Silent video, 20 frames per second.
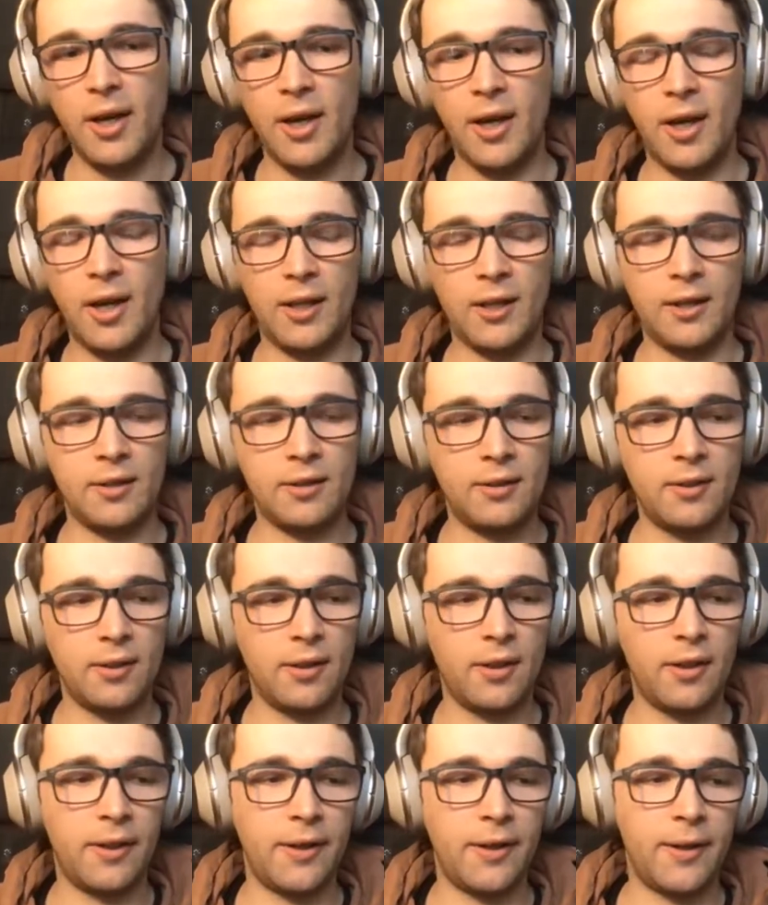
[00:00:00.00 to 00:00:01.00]
And
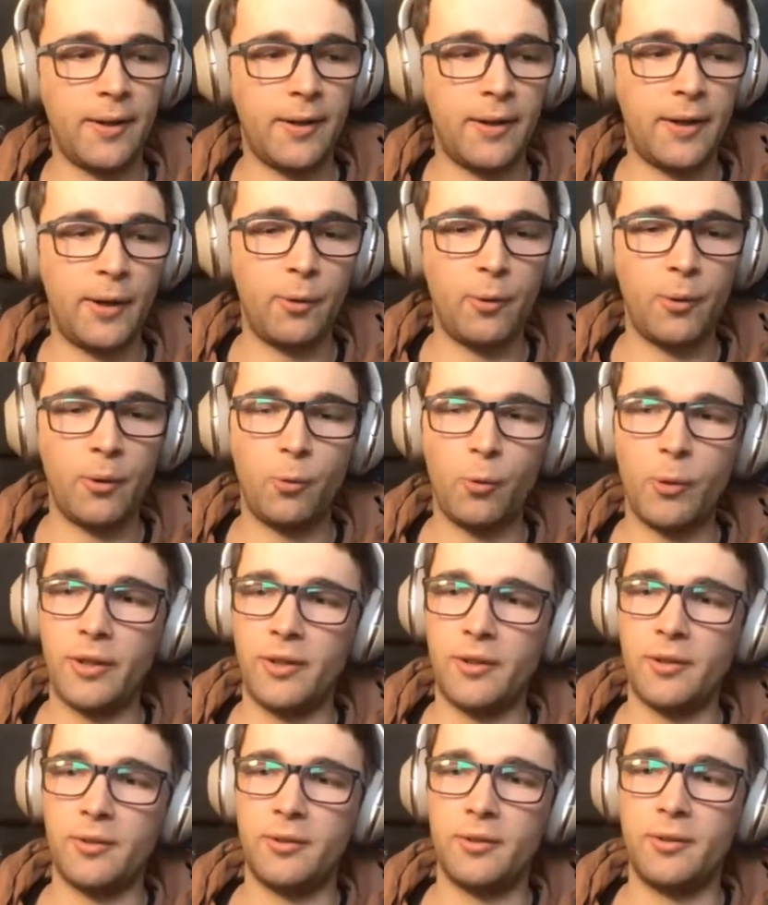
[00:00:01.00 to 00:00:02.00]
when
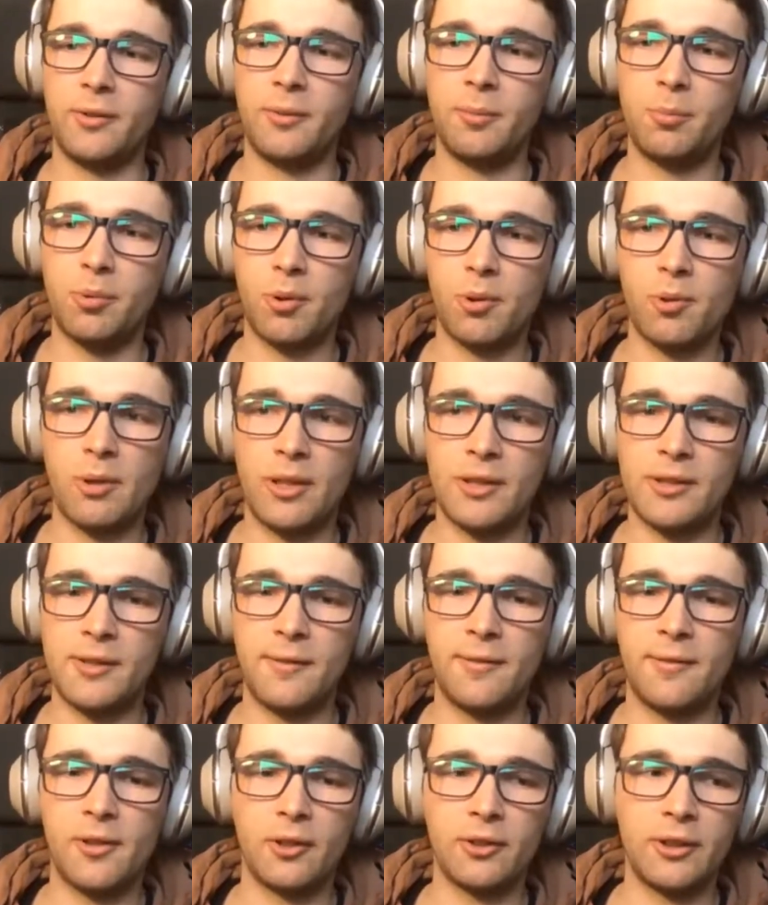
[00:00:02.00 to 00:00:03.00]
you do
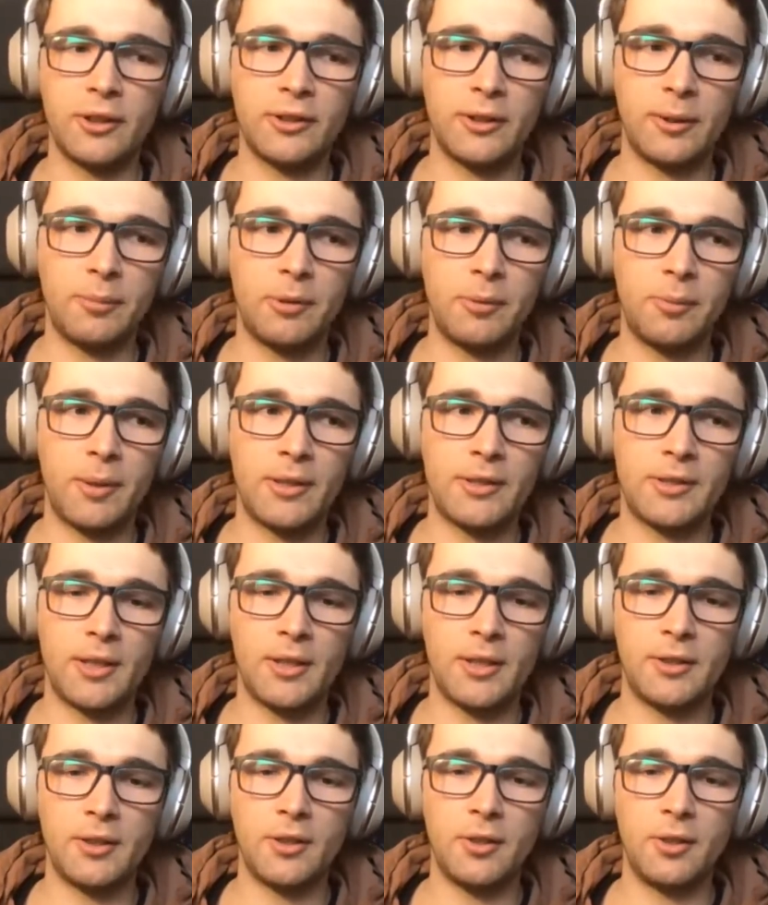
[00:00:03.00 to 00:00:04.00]
progressive content
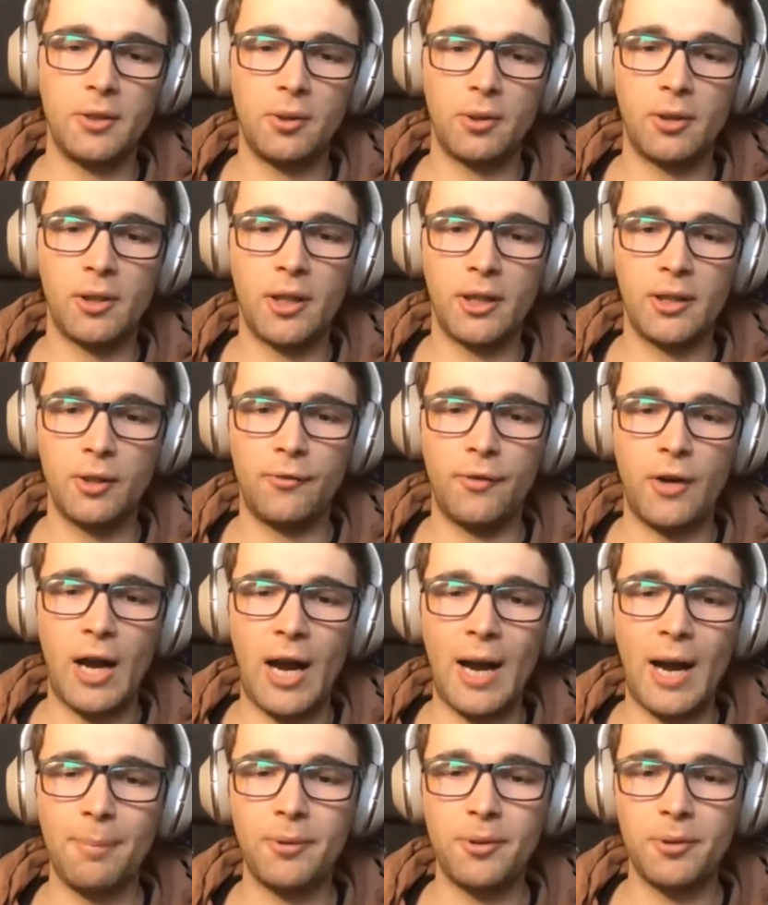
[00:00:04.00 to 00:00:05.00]
optimization, you're kind of
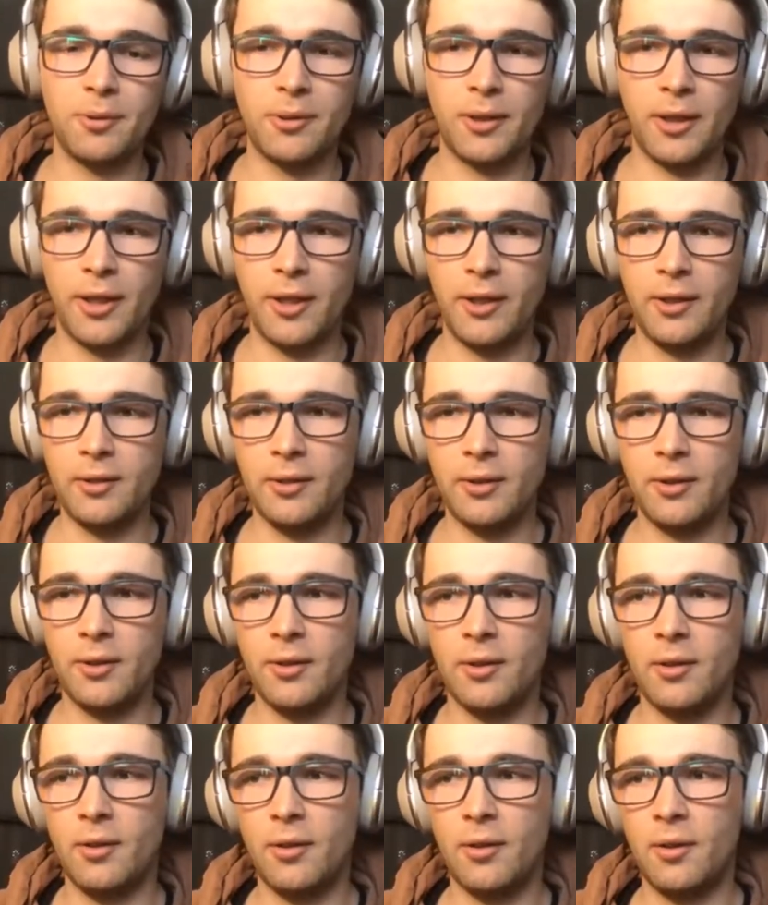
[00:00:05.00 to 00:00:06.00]
up to date
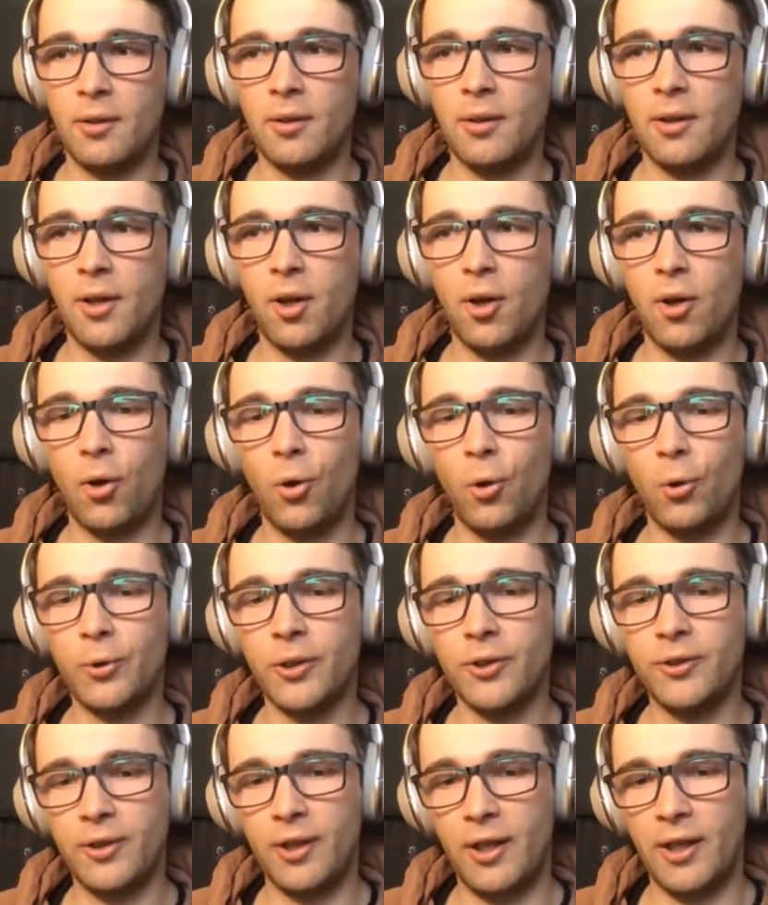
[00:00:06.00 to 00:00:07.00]
all
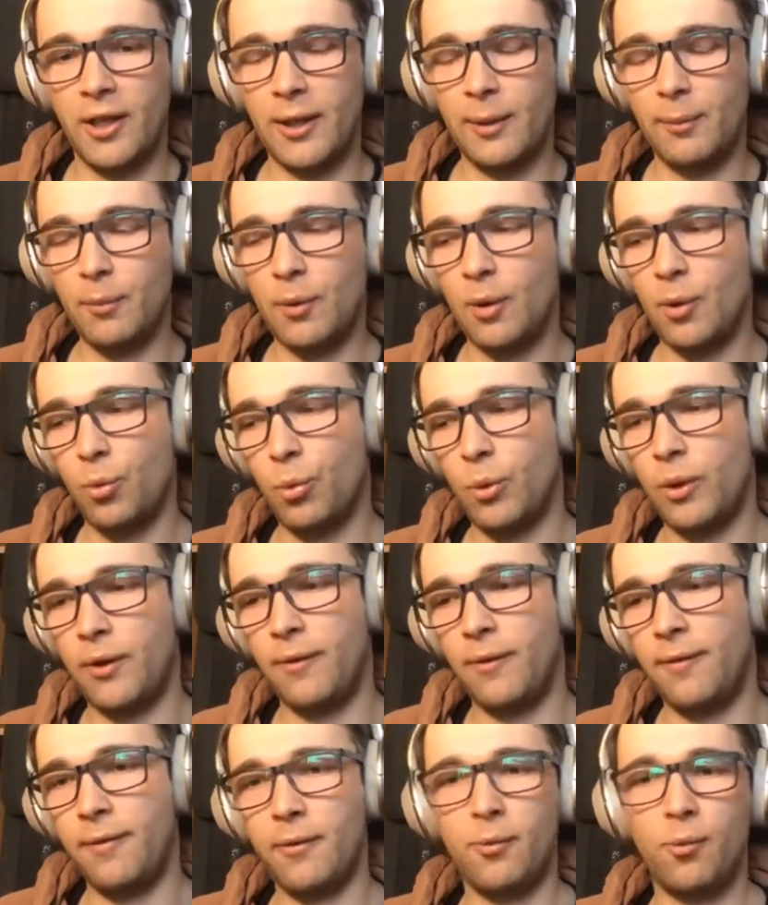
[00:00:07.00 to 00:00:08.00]
the time
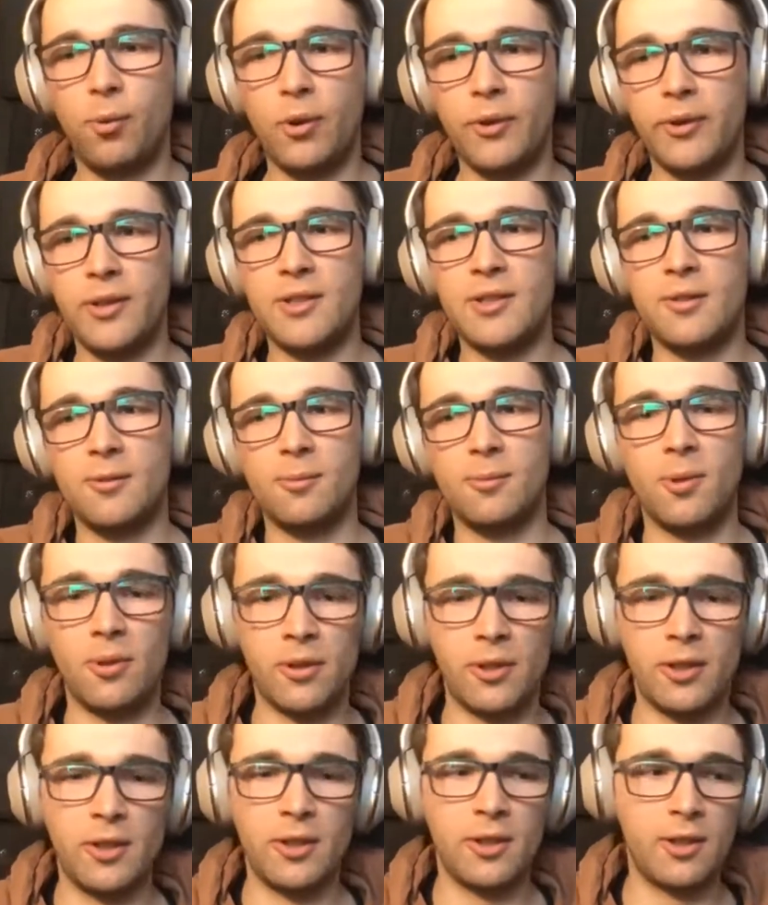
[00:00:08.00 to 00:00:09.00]
with what is
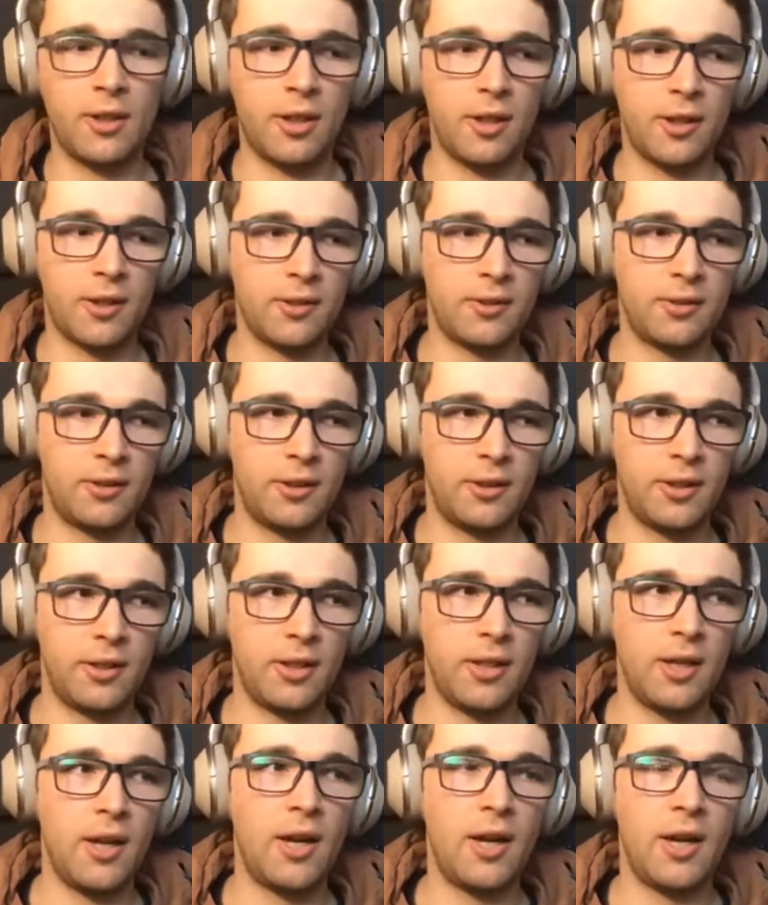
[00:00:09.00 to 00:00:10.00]
working
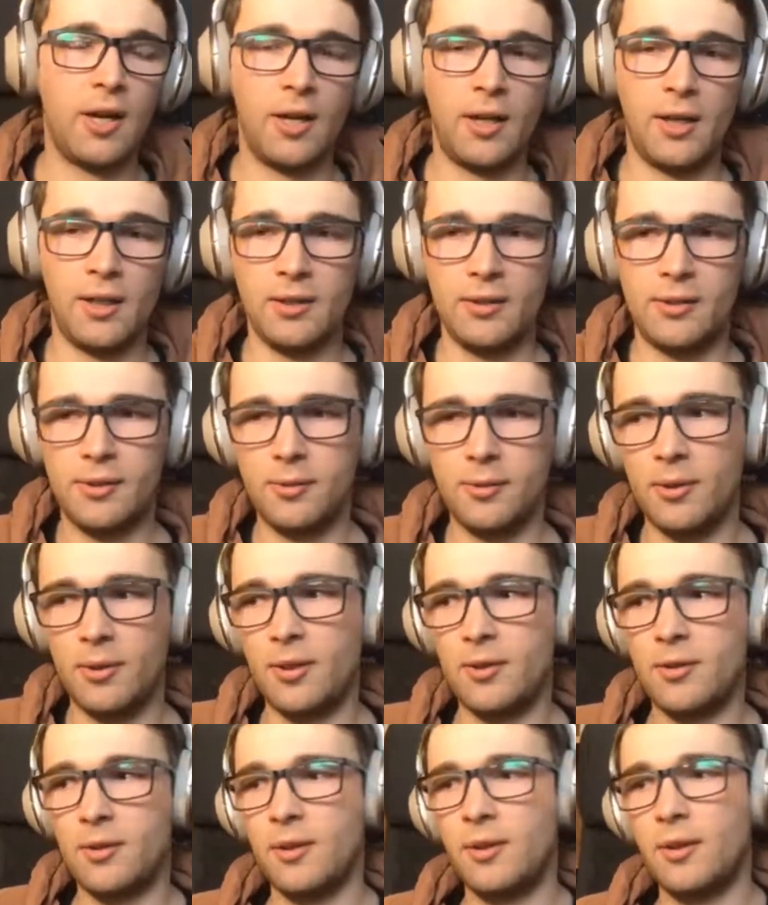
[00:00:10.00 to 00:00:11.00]
currently, and
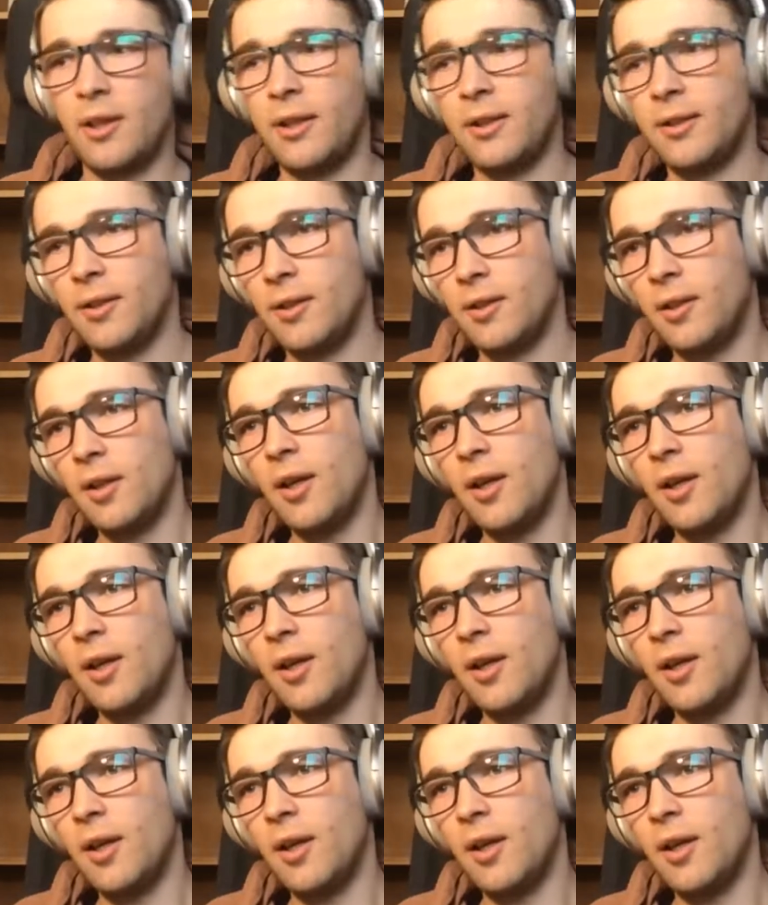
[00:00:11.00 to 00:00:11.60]
sooner than later